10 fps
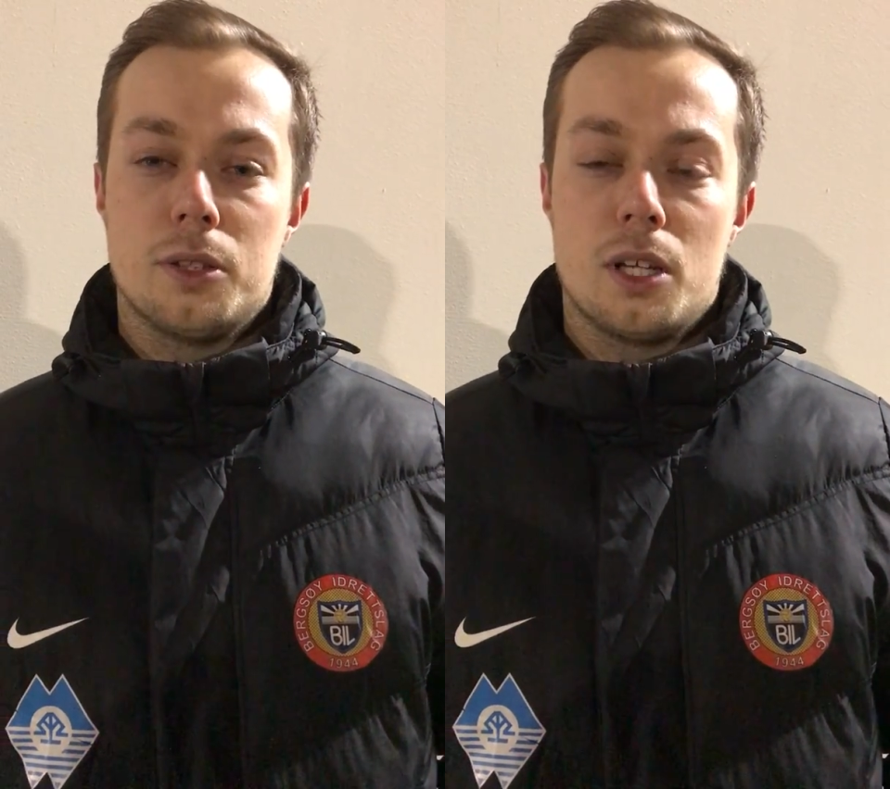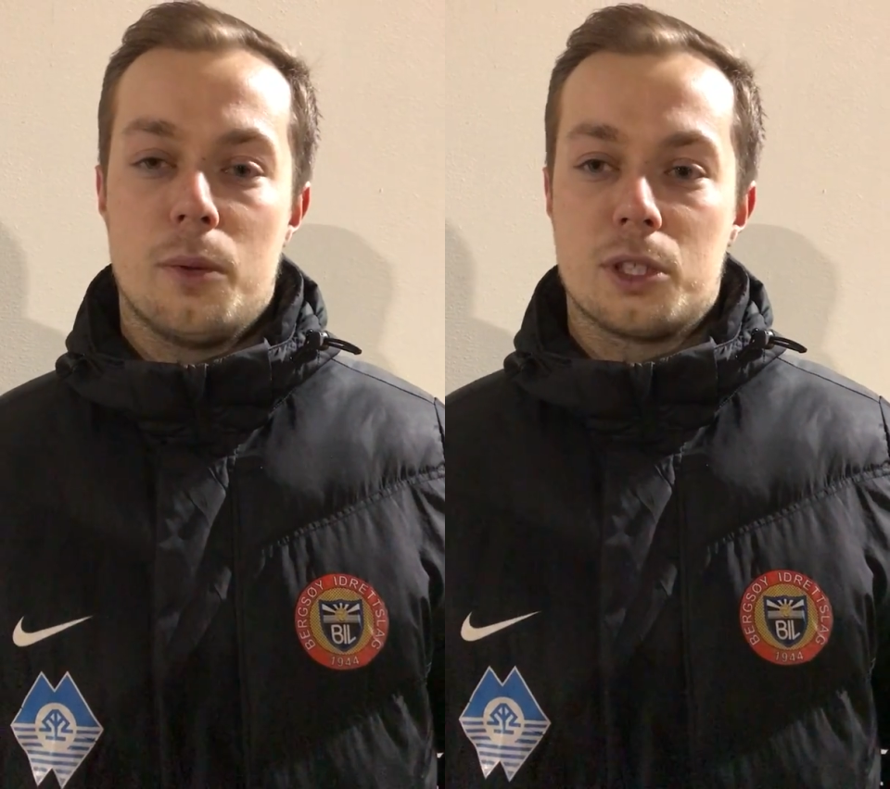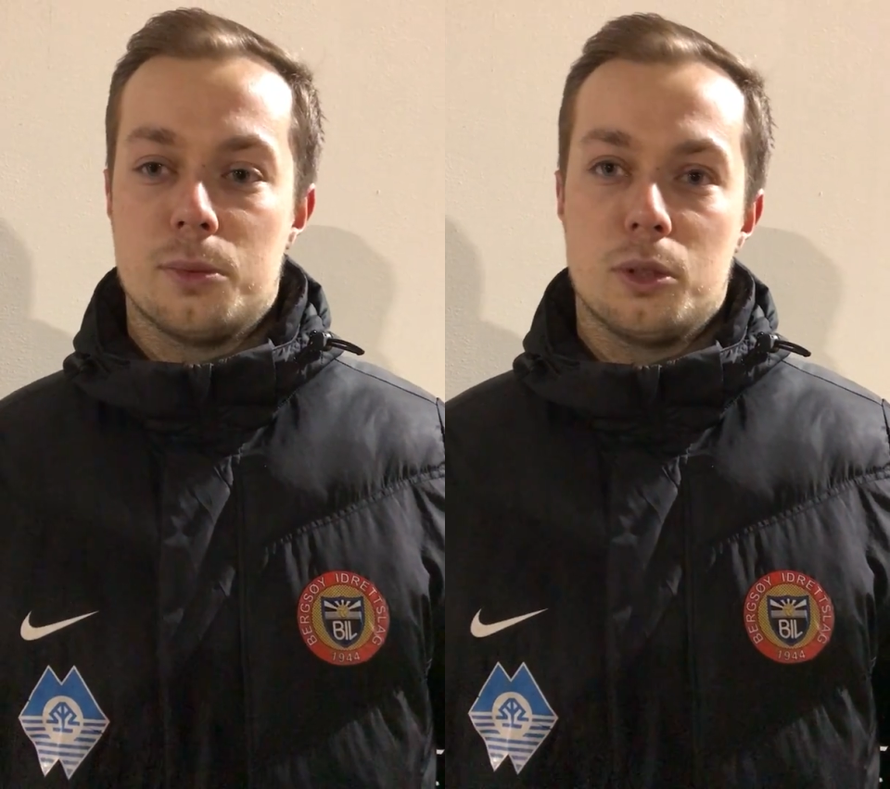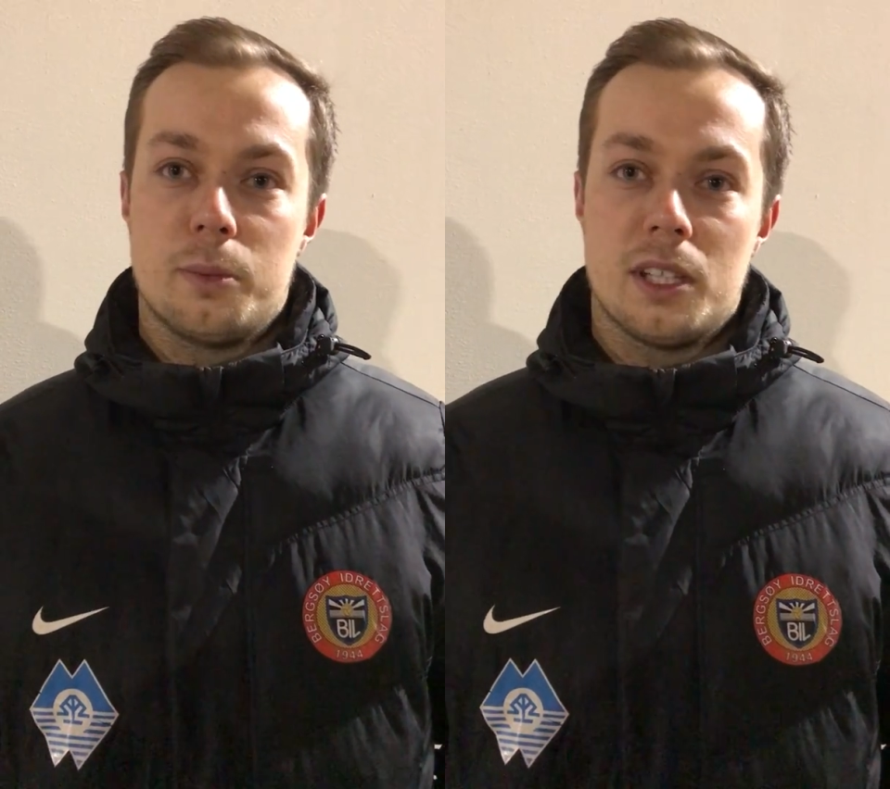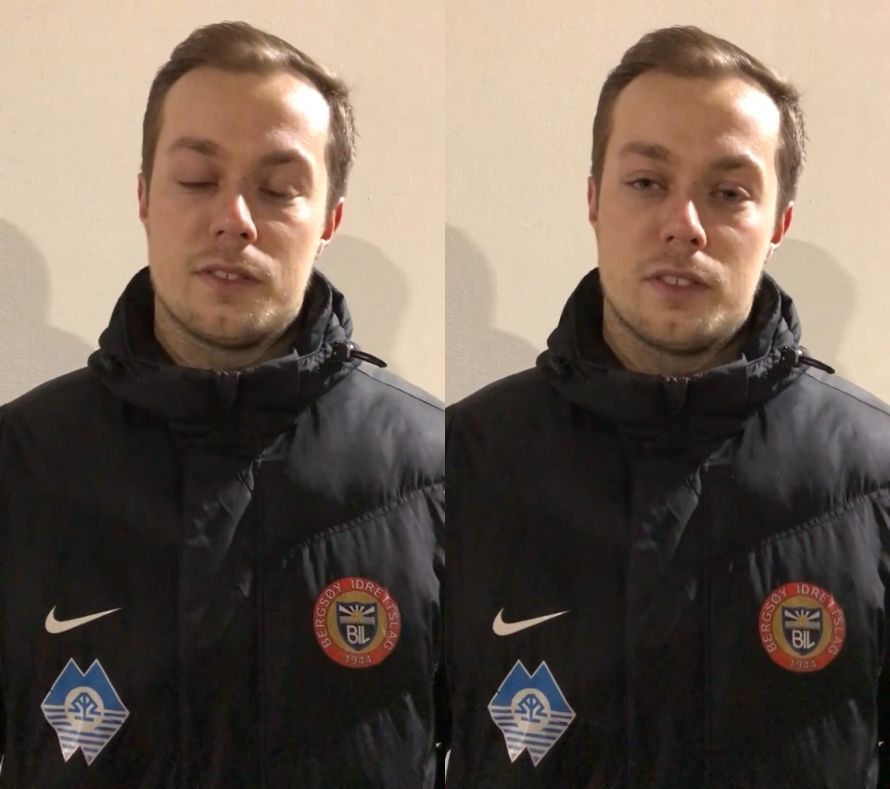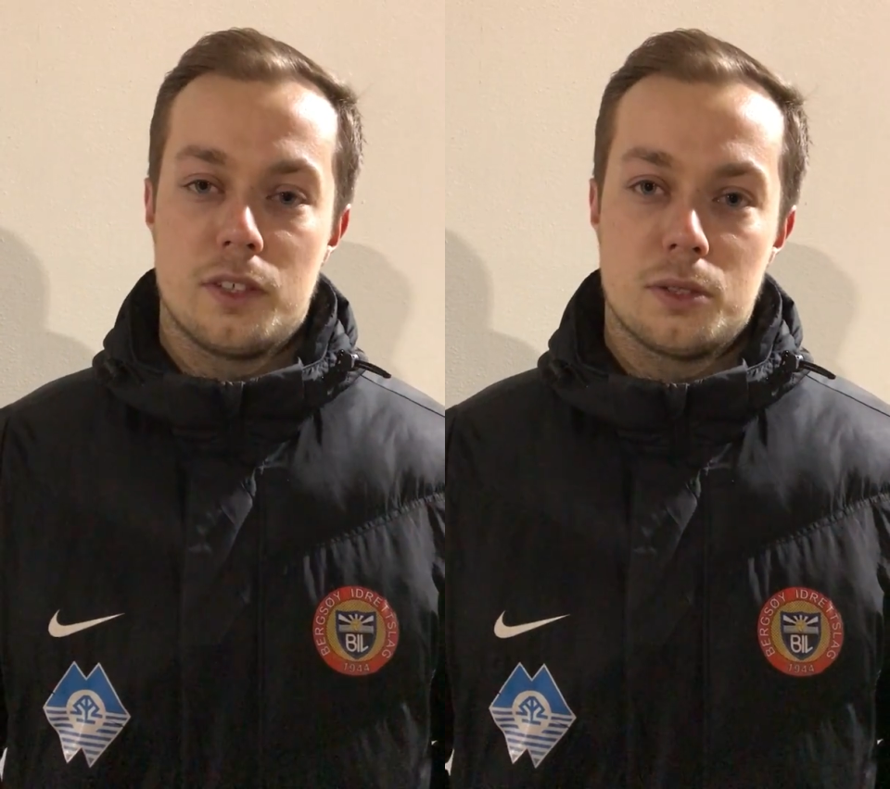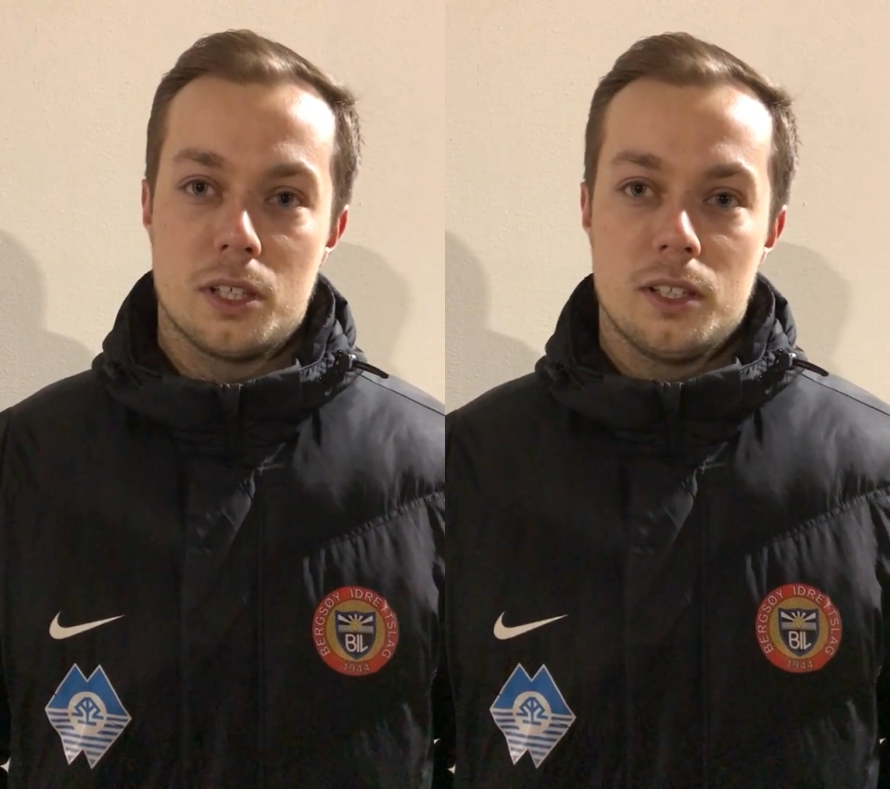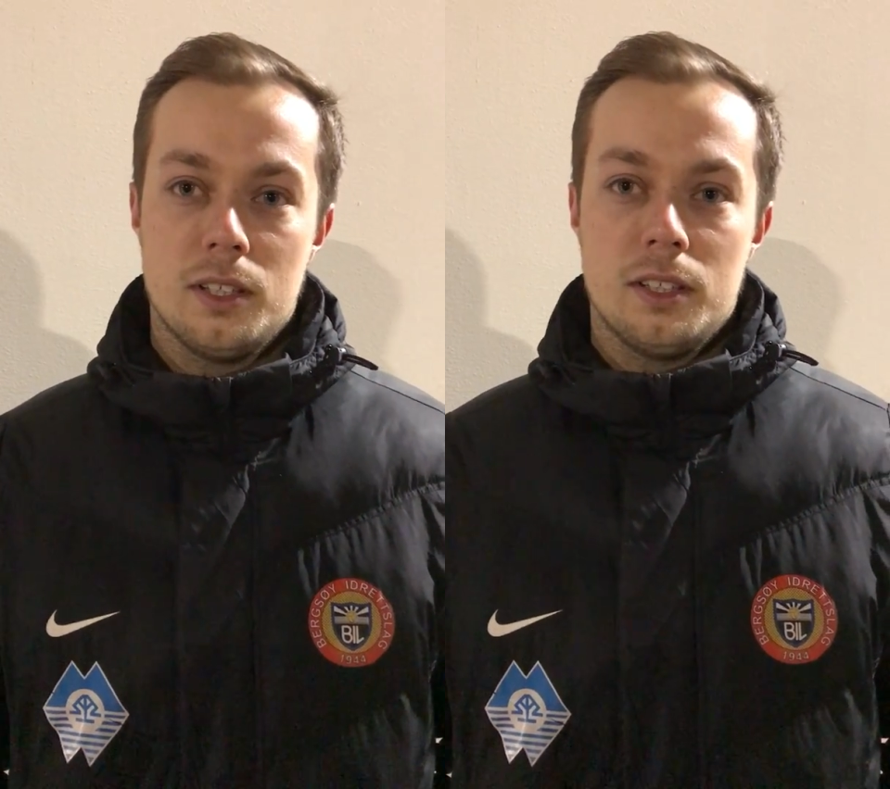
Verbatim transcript: So I wish them all the best for the future.